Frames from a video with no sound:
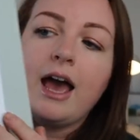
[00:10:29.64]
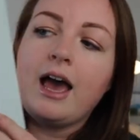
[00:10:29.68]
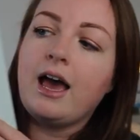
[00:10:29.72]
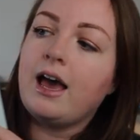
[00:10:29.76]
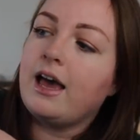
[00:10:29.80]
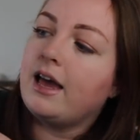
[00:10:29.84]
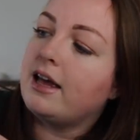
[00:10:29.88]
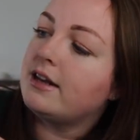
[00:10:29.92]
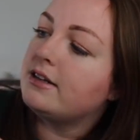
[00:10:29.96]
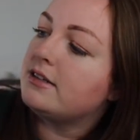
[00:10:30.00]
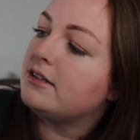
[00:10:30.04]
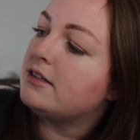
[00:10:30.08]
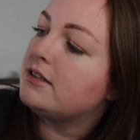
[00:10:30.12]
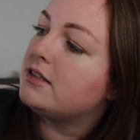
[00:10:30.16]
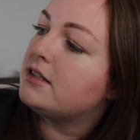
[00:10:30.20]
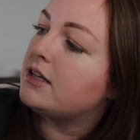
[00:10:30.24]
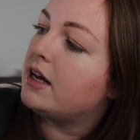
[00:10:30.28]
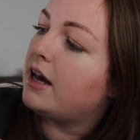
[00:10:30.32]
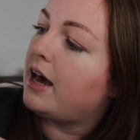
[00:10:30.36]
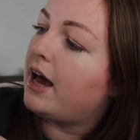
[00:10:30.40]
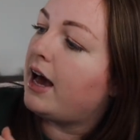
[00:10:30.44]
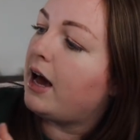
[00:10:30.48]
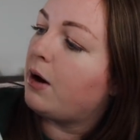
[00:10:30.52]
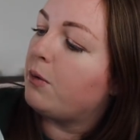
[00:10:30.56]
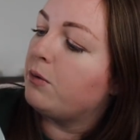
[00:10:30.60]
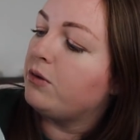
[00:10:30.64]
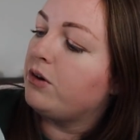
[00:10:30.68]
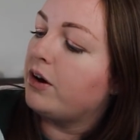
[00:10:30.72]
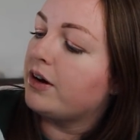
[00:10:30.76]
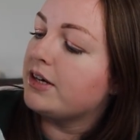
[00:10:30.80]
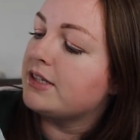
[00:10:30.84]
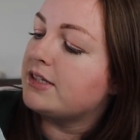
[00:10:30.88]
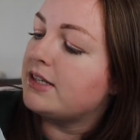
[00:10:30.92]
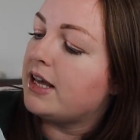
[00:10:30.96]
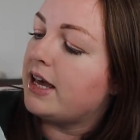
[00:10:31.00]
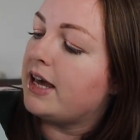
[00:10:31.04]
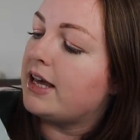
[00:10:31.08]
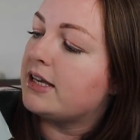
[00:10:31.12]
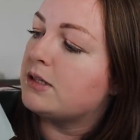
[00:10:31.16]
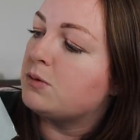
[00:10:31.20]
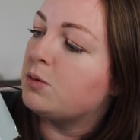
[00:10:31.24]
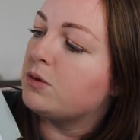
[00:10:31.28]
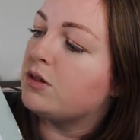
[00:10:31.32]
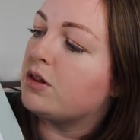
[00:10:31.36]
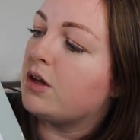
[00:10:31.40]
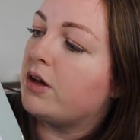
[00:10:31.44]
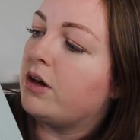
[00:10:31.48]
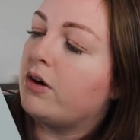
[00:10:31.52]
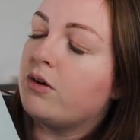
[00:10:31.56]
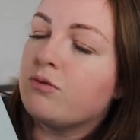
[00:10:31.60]
and how nice it is
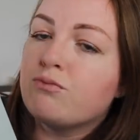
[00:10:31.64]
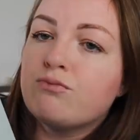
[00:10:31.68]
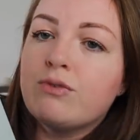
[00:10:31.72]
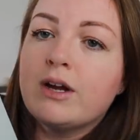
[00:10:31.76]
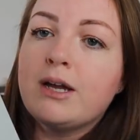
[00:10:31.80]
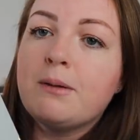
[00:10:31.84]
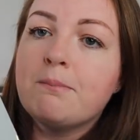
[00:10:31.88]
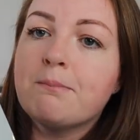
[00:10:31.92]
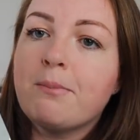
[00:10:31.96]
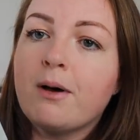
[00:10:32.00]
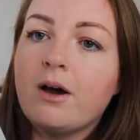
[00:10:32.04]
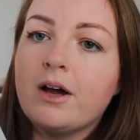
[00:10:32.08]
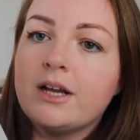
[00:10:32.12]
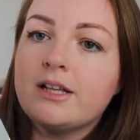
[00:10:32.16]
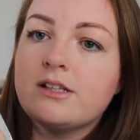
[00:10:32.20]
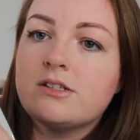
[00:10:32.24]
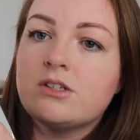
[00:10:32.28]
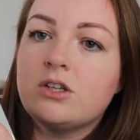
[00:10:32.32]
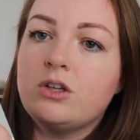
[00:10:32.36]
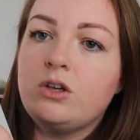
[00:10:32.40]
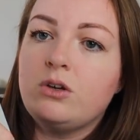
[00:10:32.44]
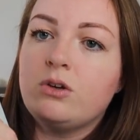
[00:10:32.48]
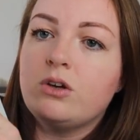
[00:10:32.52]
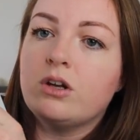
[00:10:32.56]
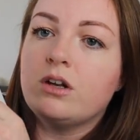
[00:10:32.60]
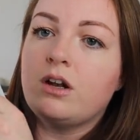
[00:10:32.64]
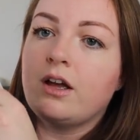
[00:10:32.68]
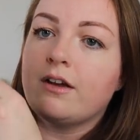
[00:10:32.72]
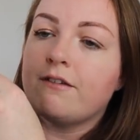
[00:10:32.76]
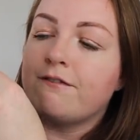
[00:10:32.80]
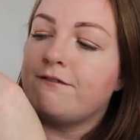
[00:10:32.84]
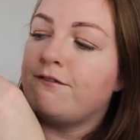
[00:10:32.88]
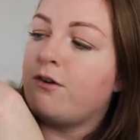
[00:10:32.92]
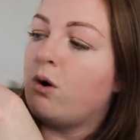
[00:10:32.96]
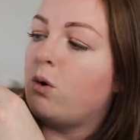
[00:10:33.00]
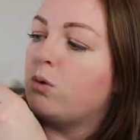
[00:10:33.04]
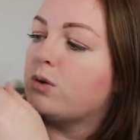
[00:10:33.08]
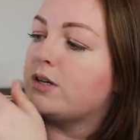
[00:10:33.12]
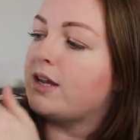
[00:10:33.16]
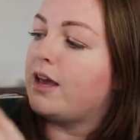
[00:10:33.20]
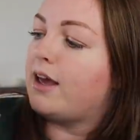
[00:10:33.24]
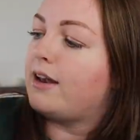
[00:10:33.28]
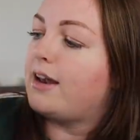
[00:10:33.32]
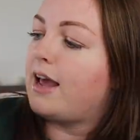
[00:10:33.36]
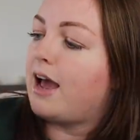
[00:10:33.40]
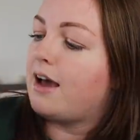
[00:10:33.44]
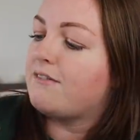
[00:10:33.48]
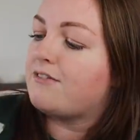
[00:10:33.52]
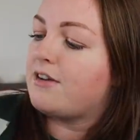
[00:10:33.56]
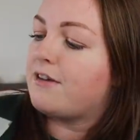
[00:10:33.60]
with the ring bind, so you can like fold it
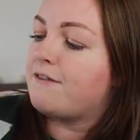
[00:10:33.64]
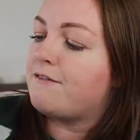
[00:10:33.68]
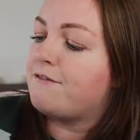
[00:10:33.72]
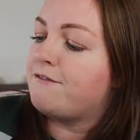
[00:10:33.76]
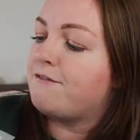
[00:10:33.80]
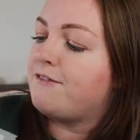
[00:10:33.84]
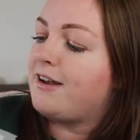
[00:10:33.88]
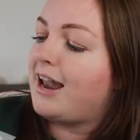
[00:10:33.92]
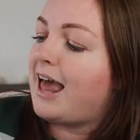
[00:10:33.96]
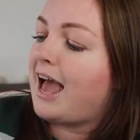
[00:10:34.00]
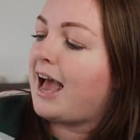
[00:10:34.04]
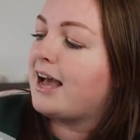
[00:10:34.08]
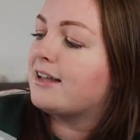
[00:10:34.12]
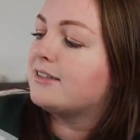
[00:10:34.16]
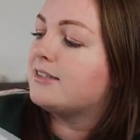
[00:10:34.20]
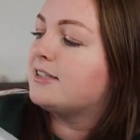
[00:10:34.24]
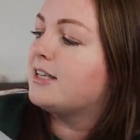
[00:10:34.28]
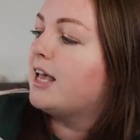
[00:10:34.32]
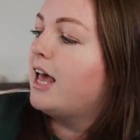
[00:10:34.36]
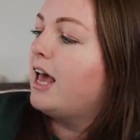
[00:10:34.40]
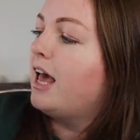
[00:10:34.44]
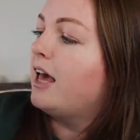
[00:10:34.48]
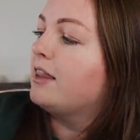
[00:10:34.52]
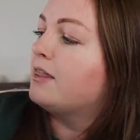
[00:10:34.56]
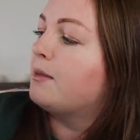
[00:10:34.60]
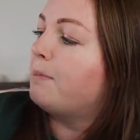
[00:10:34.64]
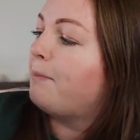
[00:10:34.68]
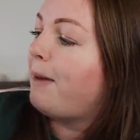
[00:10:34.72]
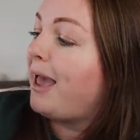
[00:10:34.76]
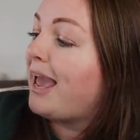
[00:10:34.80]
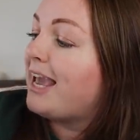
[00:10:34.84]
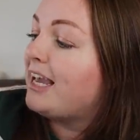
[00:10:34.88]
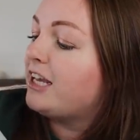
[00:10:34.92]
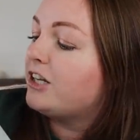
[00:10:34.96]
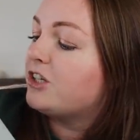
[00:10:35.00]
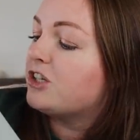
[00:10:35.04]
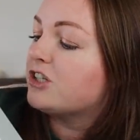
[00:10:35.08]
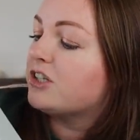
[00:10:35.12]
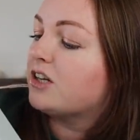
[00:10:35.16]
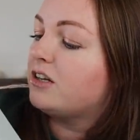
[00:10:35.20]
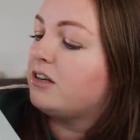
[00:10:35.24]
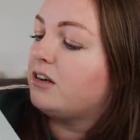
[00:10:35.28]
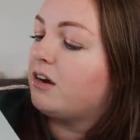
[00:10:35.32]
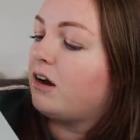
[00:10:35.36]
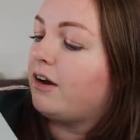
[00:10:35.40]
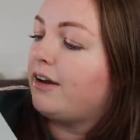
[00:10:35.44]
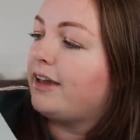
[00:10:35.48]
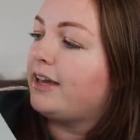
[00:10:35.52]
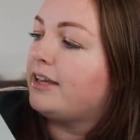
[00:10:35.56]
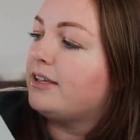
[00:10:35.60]
and have it flat. The pages are
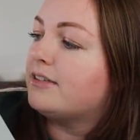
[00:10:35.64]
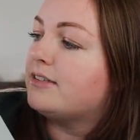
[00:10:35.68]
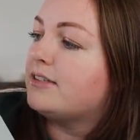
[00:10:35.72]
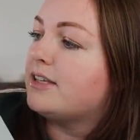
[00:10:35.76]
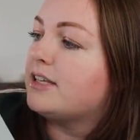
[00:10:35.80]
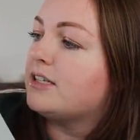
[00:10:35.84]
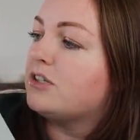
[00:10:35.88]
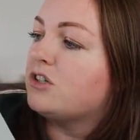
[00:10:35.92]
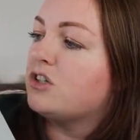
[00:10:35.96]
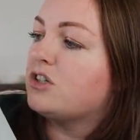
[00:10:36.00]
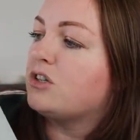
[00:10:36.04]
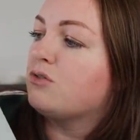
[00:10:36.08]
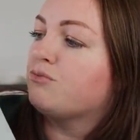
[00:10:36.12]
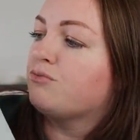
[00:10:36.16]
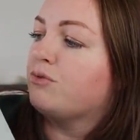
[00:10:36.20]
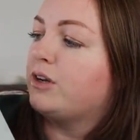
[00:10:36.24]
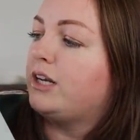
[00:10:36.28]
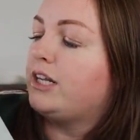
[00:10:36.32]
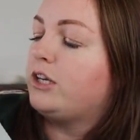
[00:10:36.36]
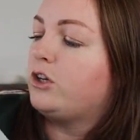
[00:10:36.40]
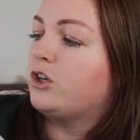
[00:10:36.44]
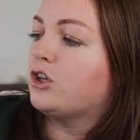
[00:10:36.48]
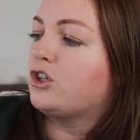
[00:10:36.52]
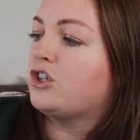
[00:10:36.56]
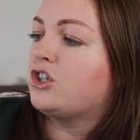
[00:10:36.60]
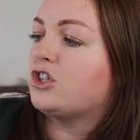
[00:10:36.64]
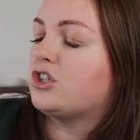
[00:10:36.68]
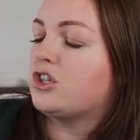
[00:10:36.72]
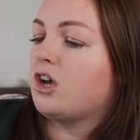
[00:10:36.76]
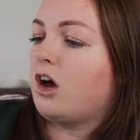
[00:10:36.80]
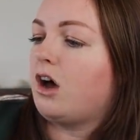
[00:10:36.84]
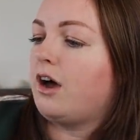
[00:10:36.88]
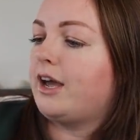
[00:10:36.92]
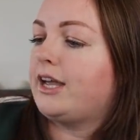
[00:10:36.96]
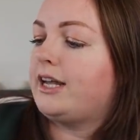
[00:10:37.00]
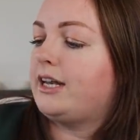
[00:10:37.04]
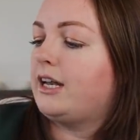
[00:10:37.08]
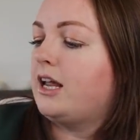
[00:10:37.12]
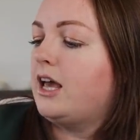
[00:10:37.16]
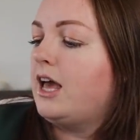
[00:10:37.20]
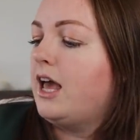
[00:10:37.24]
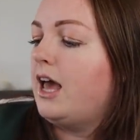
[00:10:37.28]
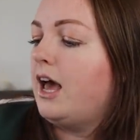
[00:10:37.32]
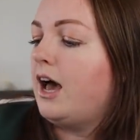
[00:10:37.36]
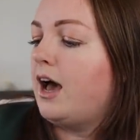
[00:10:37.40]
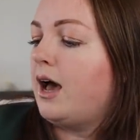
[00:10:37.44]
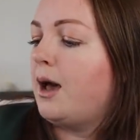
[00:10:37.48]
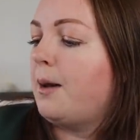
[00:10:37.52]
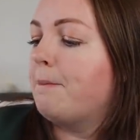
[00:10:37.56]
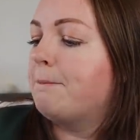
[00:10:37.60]
nice. It's just a really good design.
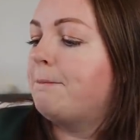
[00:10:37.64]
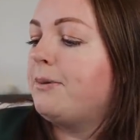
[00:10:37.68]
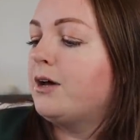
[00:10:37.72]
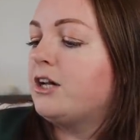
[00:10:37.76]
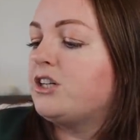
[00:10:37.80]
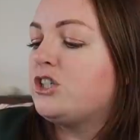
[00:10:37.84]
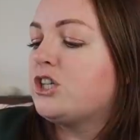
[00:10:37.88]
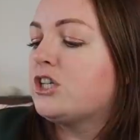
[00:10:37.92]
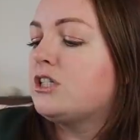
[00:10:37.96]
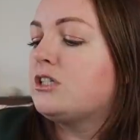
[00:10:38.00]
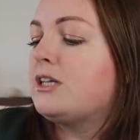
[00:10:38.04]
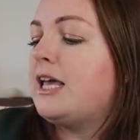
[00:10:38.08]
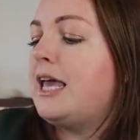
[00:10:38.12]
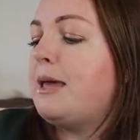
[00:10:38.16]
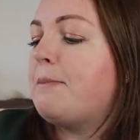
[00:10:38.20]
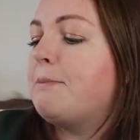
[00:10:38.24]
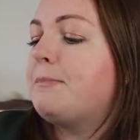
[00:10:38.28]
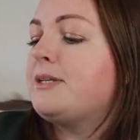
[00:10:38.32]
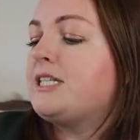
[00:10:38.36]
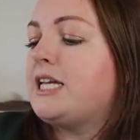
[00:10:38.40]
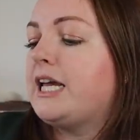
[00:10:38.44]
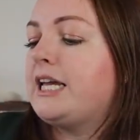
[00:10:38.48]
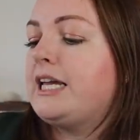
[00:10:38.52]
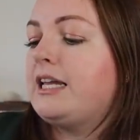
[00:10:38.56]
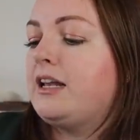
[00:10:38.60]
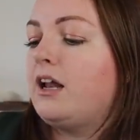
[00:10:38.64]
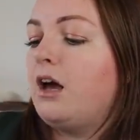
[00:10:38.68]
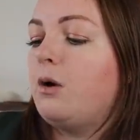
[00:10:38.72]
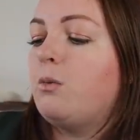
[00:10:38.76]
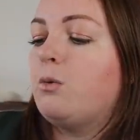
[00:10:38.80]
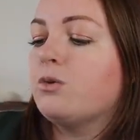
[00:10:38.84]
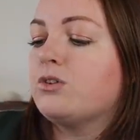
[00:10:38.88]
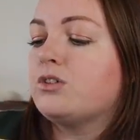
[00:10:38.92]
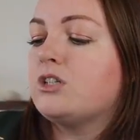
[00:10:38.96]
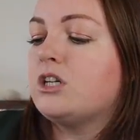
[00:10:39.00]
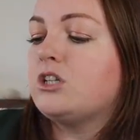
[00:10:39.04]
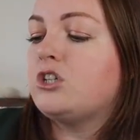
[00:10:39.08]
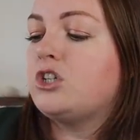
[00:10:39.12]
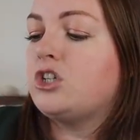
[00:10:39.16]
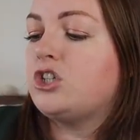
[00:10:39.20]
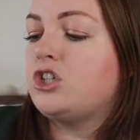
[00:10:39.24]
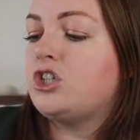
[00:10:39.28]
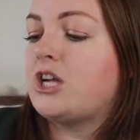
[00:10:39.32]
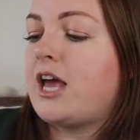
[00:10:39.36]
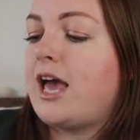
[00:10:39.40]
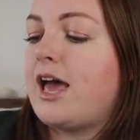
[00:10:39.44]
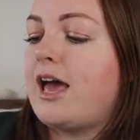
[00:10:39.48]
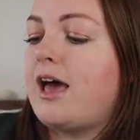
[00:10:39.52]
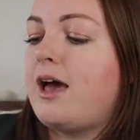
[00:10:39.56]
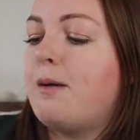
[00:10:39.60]
But just in particular, I wanted to
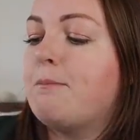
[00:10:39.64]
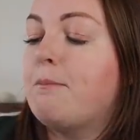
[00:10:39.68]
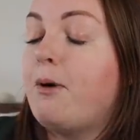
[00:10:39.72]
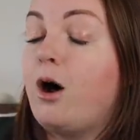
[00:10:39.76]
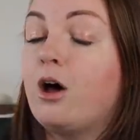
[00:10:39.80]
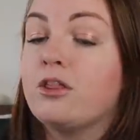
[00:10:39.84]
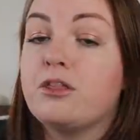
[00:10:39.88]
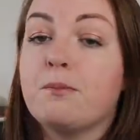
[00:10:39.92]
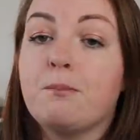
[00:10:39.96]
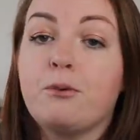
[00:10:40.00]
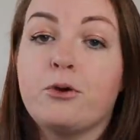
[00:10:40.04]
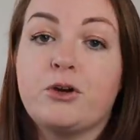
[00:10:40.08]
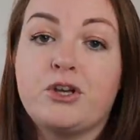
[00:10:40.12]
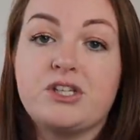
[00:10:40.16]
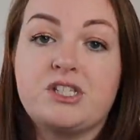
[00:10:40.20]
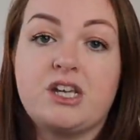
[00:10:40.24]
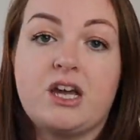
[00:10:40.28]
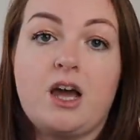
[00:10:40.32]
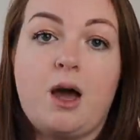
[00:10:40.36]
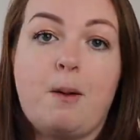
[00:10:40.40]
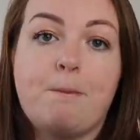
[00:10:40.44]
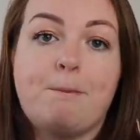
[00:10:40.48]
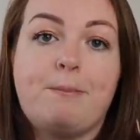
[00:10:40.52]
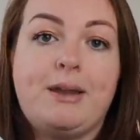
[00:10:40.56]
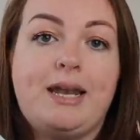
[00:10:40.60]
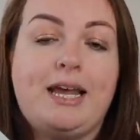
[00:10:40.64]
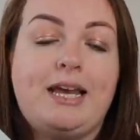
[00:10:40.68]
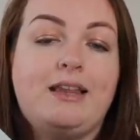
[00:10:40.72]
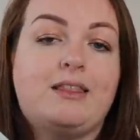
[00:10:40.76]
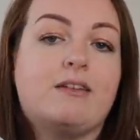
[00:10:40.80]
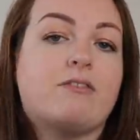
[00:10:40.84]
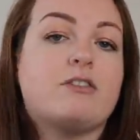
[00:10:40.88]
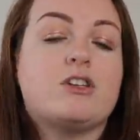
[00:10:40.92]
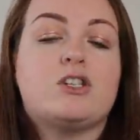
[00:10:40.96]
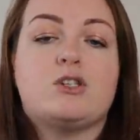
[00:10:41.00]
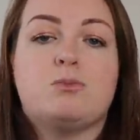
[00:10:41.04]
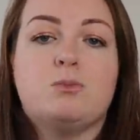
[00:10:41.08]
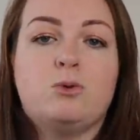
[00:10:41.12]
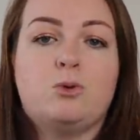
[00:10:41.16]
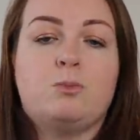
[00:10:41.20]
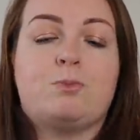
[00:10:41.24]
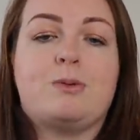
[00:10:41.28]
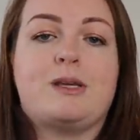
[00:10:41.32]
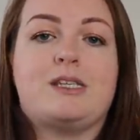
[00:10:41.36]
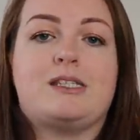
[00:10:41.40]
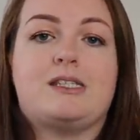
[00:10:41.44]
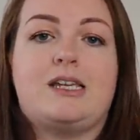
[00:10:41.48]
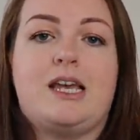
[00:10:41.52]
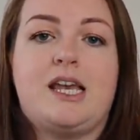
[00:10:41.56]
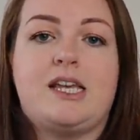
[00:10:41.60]
share Martha Brooke as a company. They're a small
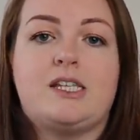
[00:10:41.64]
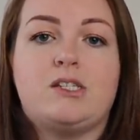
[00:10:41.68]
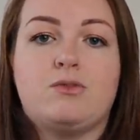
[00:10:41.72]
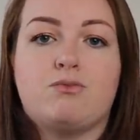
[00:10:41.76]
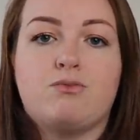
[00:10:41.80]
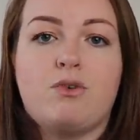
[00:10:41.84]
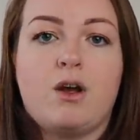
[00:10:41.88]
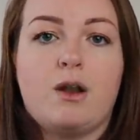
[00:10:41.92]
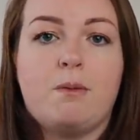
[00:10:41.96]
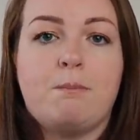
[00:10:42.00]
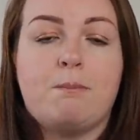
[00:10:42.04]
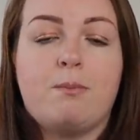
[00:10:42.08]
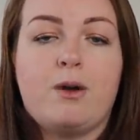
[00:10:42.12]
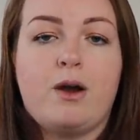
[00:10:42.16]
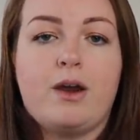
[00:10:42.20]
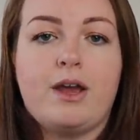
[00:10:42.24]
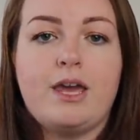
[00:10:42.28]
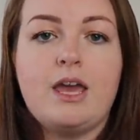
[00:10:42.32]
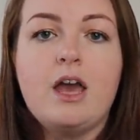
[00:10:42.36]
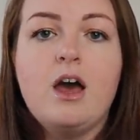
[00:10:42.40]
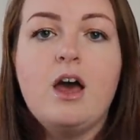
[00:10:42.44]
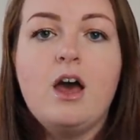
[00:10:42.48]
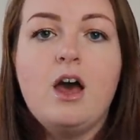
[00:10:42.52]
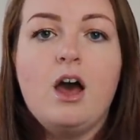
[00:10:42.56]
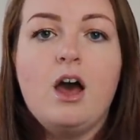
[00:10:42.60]
business run by